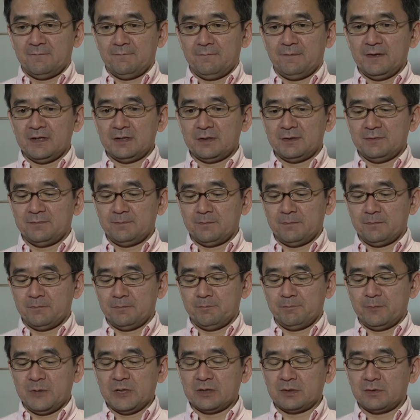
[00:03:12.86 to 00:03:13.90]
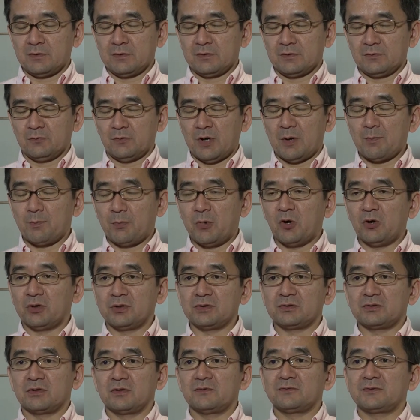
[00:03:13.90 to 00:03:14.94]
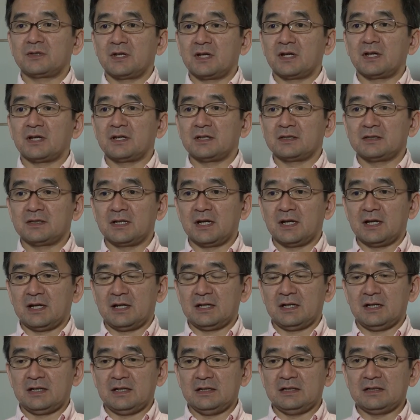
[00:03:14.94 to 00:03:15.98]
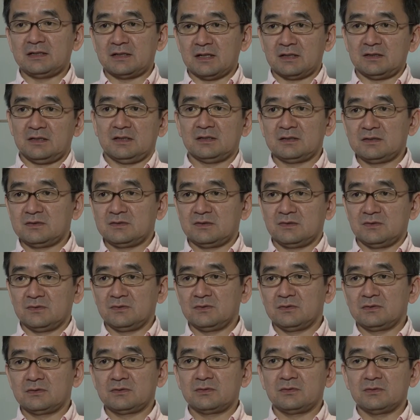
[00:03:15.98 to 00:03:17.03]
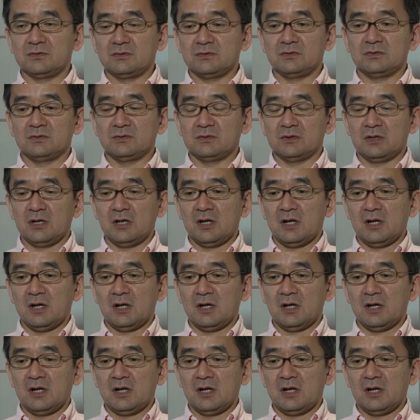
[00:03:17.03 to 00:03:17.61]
very big one point of the, the internet to to